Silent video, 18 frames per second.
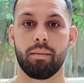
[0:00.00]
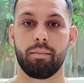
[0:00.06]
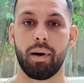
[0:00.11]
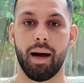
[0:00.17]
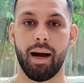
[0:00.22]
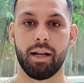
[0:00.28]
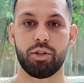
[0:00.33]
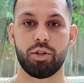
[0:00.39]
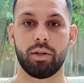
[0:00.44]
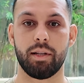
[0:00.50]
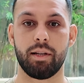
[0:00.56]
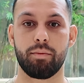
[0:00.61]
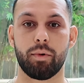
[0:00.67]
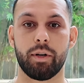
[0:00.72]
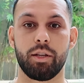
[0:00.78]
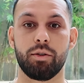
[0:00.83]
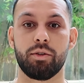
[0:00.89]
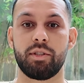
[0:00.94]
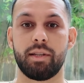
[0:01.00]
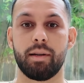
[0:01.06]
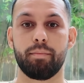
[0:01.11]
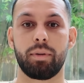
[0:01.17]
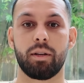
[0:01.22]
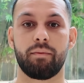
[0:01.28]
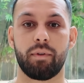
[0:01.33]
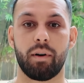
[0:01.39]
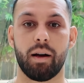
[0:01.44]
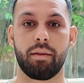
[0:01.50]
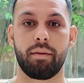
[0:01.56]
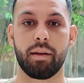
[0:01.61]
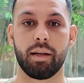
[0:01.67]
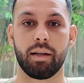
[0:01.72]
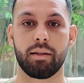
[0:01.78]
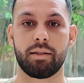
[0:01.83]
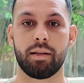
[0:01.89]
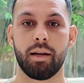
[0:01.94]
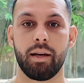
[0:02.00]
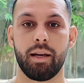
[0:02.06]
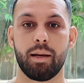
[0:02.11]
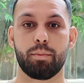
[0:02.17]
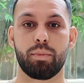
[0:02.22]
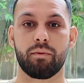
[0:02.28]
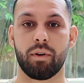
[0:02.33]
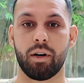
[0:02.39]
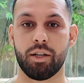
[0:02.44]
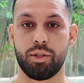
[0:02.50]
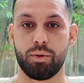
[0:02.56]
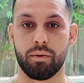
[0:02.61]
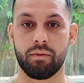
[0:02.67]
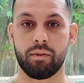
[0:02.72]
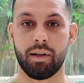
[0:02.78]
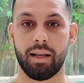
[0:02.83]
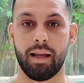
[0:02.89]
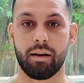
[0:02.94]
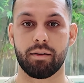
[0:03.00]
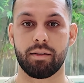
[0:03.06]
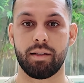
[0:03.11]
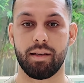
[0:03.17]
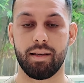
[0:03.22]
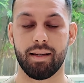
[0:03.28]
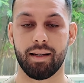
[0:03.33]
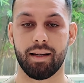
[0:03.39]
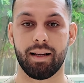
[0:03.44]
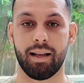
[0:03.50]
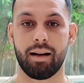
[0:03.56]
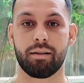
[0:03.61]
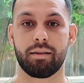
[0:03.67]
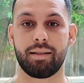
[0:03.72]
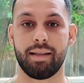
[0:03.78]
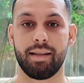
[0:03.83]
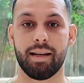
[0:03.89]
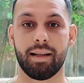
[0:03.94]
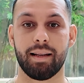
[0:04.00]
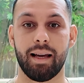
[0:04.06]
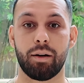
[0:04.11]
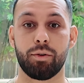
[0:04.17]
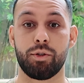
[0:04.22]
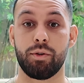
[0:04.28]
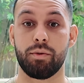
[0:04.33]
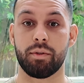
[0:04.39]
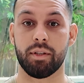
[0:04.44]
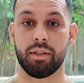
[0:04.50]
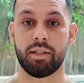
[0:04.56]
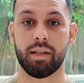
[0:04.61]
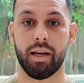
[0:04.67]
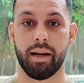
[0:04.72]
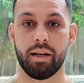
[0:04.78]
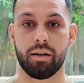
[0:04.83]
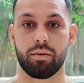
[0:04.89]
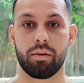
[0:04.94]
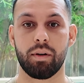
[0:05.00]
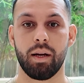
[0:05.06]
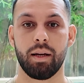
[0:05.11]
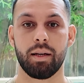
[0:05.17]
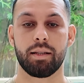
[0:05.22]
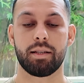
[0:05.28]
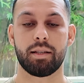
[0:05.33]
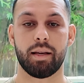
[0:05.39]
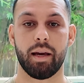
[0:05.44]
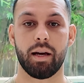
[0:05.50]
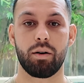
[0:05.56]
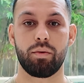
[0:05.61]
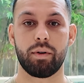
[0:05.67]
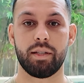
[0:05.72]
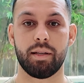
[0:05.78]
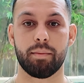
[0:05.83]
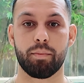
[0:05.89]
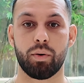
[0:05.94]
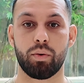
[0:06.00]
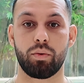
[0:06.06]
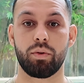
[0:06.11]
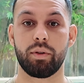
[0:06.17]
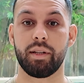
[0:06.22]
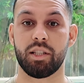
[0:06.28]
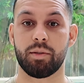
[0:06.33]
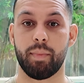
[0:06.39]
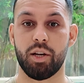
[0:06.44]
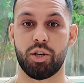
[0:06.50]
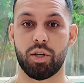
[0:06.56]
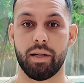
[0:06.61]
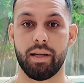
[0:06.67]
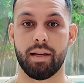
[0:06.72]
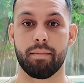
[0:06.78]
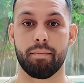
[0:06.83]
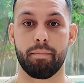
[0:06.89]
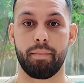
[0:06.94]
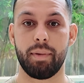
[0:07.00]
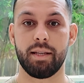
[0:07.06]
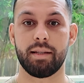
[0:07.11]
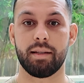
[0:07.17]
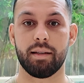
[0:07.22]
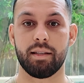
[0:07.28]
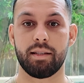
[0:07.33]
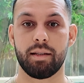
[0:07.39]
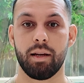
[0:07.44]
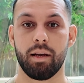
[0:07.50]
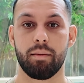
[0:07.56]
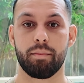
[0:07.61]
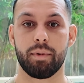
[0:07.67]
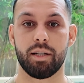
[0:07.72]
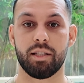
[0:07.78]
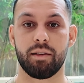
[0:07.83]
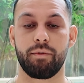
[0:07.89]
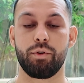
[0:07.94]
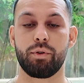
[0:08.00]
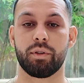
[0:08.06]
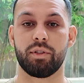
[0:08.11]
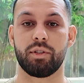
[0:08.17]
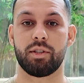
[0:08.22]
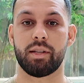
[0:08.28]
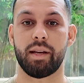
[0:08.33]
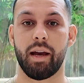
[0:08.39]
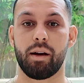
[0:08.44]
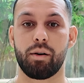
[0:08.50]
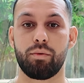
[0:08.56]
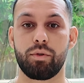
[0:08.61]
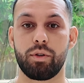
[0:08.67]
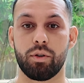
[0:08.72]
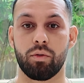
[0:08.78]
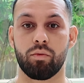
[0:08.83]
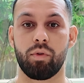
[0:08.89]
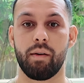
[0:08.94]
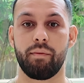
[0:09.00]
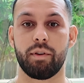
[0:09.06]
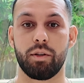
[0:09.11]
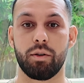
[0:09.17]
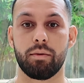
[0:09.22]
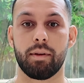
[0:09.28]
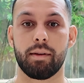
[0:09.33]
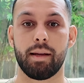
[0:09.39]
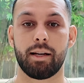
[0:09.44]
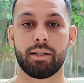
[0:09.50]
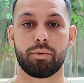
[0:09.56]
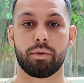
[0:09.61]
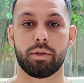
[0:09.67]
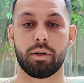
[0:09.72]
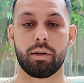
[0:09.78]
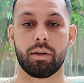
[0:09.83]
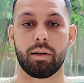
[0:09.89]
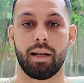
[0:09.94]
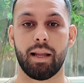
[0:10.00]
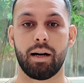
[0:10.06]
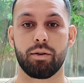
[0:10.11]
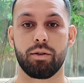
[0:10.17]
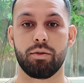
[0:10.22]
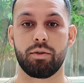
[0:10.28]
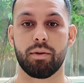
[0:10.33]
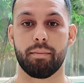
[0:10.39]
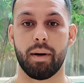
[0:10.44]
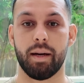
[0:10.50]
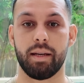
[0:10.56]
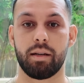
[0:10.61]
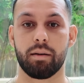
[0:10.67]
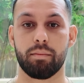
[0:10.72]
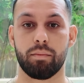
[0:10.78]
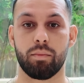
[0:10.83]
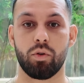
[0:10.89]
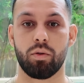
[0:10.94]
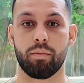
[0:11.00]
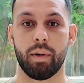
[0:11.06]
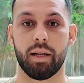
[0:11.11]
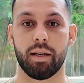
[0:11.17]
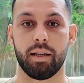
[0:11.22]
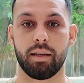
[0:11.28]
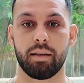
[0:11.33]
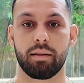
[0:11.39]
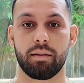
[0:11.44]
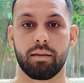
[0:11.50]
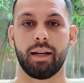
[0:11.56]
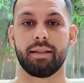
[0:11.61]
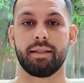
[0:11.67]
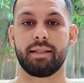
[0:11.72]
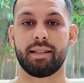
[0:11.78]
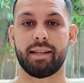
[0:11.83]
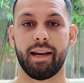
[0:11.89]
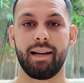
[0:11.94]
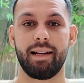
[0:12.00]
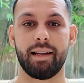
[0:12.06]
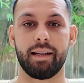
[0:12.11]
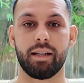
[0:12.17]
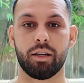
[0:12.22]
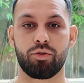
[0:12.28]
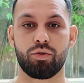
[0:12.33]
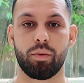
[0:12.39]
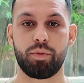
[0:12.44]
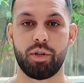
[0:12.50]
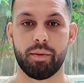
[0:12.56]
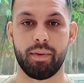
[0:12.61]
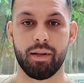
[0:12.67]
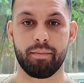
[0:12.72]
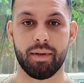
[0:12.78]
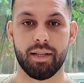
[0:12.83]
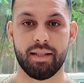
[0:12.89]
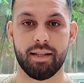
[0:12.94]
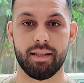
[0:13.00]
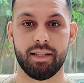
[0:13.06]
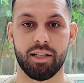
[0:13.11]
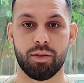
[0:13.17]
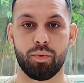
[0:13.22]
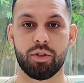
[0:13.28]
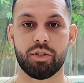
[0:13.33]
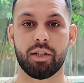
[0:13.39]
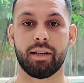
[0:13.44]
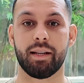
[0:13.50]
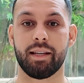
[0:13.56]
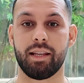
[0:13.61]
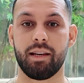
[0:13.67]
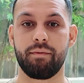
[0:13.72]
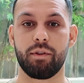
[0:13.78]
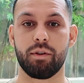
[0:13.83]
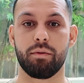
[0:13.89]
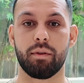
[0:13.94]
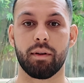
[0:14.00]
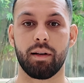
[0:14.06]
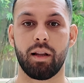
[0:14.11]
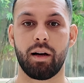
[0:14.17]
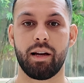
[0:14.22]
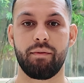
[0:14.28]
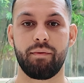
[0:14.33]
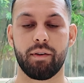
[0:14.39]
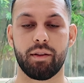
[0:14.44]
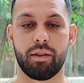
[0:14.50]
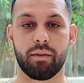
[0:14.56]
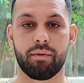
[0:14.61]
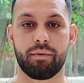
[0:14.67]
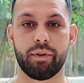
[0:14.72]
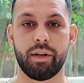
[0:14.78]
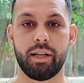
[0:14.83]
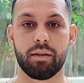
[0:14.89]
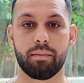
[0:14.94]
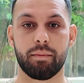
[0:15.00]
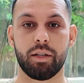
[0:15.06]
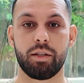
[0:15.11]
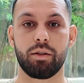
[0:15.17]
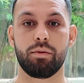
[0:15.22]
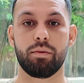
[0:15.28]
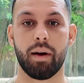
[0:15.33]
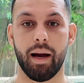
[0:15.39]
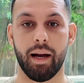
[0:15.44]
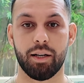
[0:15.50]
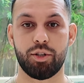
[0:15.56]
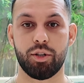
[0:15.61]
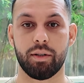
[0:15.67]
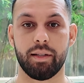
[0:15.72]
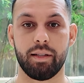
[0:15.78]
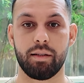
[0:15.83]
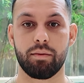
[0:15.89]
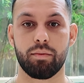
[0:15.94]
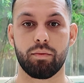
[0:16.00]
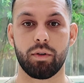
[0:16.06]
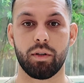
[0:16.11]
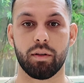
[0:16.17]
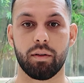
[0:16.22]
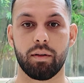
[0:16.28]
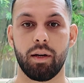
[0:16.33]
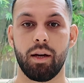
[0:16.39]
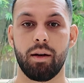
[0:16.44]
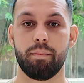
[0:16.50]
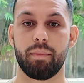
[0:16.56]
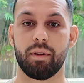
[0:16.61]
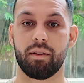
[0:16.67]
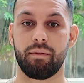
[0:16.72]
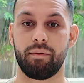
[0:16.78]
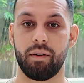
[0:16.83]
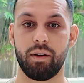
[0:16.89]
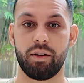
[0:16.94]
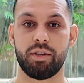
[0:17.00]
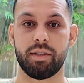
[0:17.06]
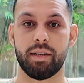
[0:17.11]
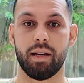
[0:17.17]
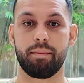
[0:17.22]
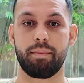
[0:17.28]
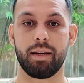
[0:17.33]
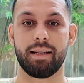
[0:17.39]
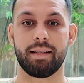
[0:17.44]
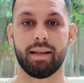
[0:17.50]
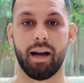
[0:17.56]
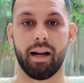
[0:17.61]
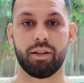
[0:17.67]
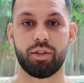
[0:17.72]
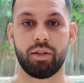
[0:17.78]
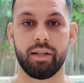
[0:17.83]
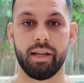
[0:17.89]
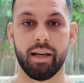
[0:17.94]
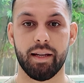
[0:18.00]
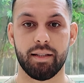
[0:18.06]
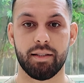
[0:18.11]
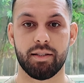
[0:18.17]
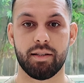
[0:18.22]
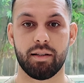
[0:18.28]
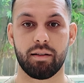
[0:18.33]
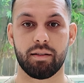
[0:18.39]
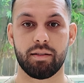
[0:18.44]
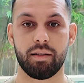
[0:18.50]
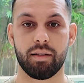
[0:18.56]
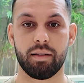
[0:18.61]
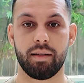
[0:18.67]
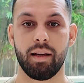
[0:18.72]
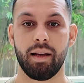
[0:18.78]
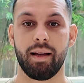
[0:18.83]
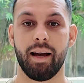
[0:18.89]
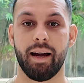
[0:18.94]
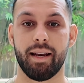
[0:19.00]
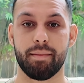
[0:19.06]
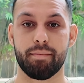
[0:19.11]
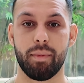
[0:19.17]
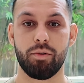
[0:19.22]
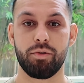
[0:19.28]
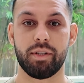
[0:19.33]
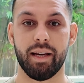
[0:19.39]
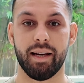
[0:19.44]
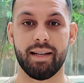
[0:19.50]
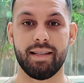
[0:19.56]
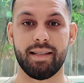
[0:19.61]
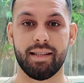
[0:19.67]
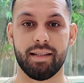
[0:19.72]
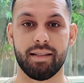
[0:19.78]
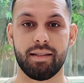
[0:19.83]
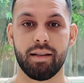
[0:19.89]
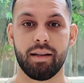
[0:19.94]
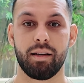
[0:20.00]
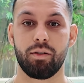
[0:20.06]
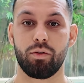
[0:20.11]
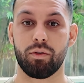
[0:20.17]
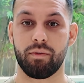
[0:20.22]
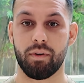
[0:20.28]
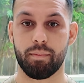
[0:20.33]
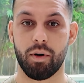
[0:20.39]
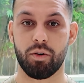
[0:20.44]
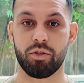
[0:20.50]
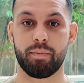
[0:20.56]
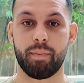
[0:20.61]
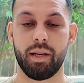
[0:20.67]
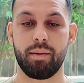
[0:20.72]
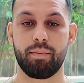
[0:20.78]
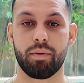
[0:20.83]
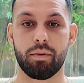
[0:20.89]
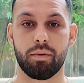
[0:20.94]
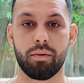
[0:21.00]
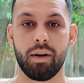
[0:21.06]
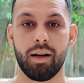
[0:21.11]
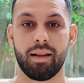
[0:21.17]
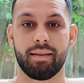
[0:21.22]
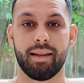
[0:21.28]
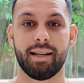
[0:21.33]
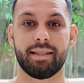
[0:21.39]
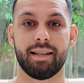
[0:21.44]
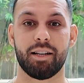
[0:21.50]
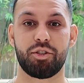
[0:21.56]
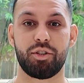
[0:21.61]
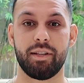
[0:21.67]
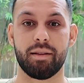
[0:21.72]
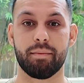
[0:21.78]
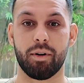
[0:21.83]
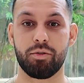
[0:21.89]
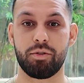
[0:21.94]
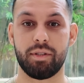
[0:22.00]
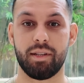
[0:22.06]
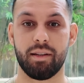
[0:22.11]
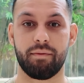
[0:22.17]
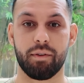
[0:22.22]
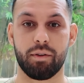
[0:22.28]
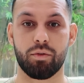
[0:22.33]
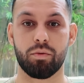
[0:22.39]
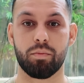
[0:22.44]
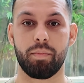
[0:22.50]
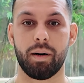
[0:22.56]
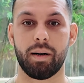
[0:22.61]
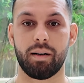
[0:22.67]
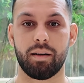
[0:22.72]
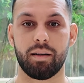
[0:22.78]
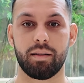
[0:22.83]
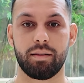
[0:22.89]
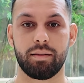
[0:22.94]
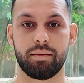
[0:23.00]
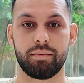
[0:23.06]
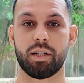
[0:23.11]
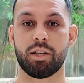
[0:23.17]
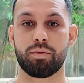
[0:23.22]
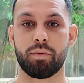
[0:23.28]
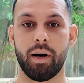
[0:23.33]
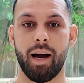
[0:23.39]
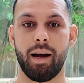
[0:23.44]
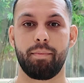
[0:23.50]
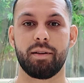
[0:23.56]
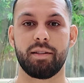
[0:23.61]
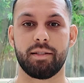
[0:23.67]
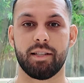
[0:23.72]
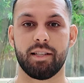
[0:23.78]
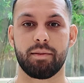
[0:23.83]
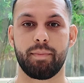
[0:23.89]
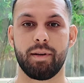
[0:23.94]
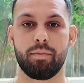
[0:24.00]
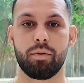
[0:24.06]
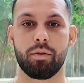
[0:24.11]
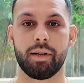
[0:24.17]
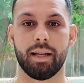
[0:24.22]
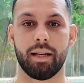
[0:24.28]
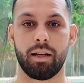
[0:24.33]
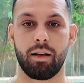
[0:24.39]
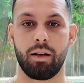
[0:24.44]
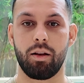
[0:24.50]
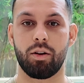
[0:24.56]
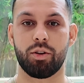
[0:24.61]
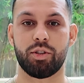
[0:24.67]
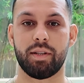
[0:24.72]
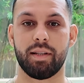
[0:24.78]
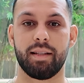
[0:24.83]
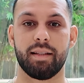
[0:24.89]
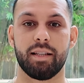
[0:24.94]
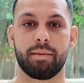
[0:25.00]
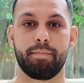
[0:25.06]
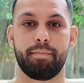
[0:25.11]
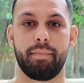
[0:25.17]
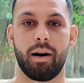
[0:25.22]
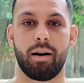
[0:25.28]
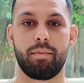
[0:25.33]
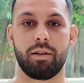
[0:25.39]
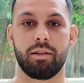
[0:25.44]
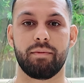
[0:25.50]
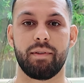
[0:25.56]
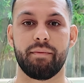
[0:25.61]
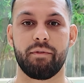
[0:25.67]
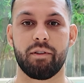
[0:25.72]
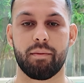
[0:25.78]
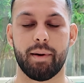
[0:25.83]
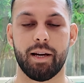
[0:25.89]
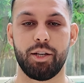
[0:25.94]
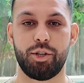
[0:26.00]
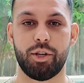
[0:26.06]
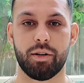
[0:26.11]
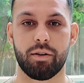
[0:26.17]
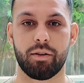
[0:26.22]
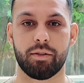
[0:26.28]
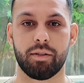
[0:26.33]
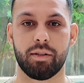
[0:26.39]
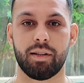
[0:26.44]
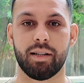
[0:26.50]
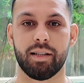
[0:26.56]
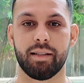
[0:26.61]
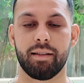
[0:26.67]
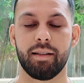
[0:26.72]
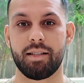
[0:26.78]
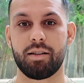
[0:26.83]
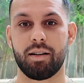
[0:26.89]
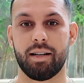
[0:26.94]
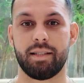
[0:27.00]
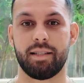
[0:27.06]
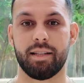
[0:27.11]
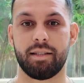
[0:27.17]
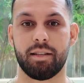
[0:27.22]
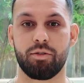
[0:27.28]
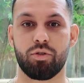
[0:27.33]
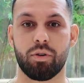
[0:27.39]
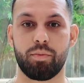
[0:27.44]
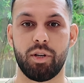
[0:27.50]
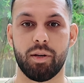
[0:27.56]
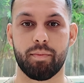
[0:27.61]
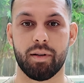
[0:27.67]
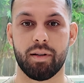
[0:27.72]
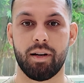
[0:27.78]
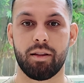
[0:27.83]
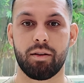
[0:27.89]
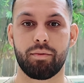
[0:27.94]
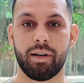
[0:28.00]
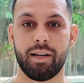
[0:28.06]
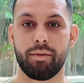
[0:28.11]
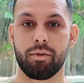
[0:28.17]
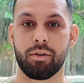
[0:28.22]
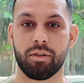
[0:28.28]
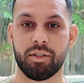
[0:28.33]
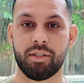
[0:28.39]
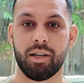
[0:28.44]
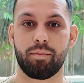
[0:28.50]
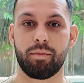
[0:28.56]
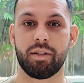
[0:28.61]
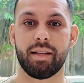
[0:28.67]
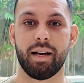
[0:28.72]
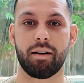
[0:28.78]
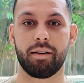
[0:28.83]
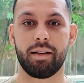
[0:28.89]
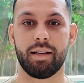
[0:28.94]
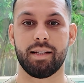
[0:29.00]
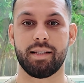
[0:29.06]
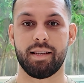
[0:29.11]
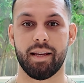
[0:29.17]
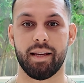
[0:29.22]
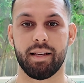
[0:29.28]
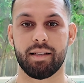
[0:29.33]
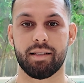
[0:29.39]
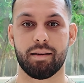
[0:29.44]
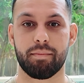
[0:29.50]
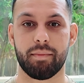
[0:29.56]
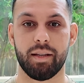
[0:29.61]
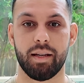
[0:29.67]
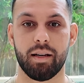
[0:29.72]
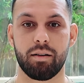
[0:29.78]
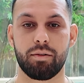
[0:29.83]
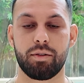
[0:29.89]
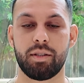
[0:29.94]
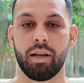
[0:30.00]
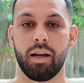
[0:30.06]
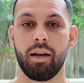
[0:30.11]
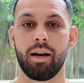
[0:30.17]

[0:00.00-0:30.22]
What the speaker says: But actually, when you simplify things, it provides you with clarity, and clarity allows you to scale. Scale is important, especially in business, because if you can scale your revenue, then that's what's going to allow you to make more money. And scaling a dropshipping business is what's going to give you the life and the freedom that you actually want. But the first step is actually getting started. And in most cases, or for most people, that's actually the most difficult part. Because what happens is people get lost in this bubble of information online. This guy says to dropship another way. We've got someone down here saying something else.